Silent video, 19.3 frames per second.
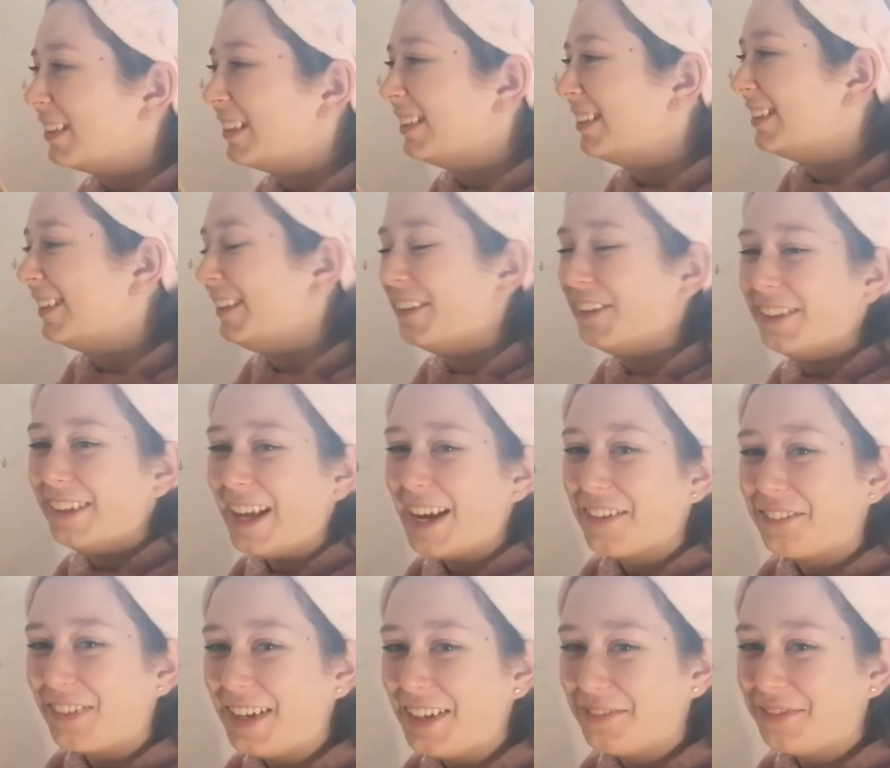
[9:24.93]
Oh, I don't
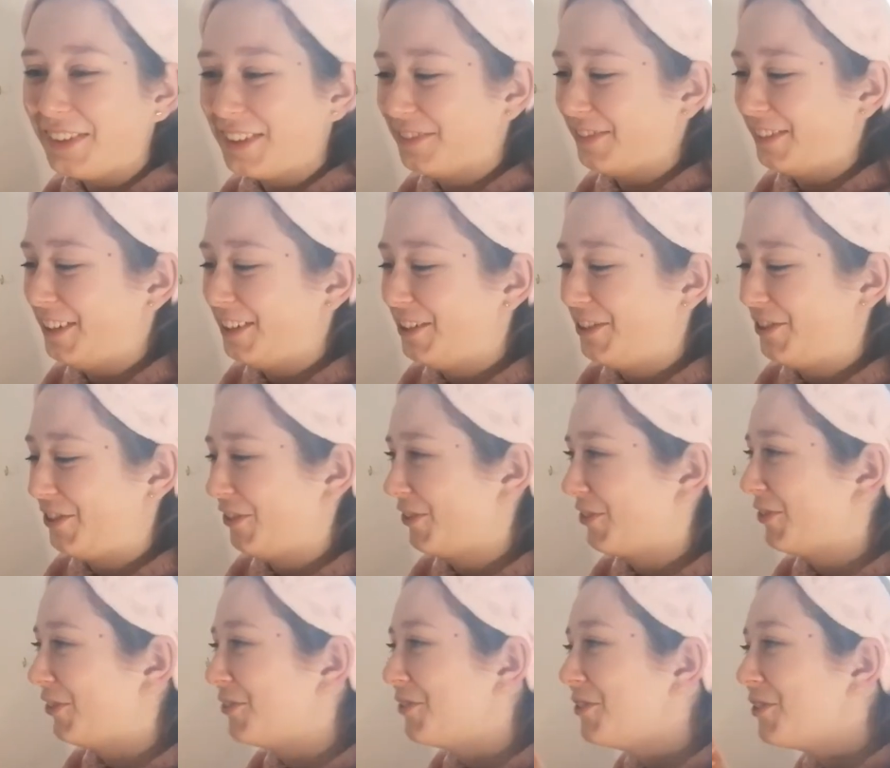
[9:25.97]
like face mask when it's too
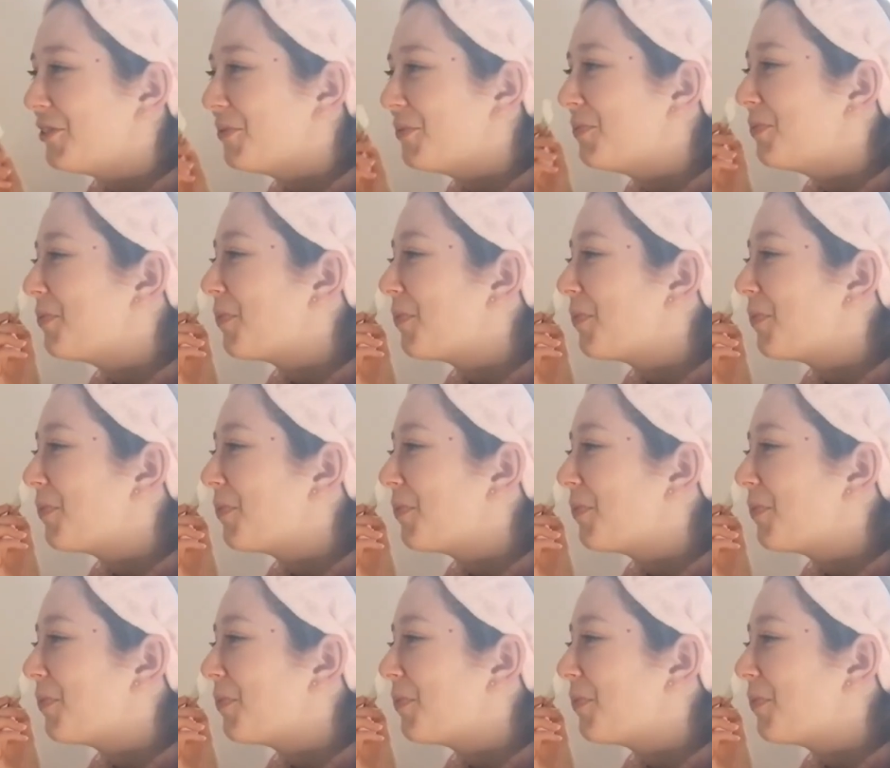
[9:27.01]
cold.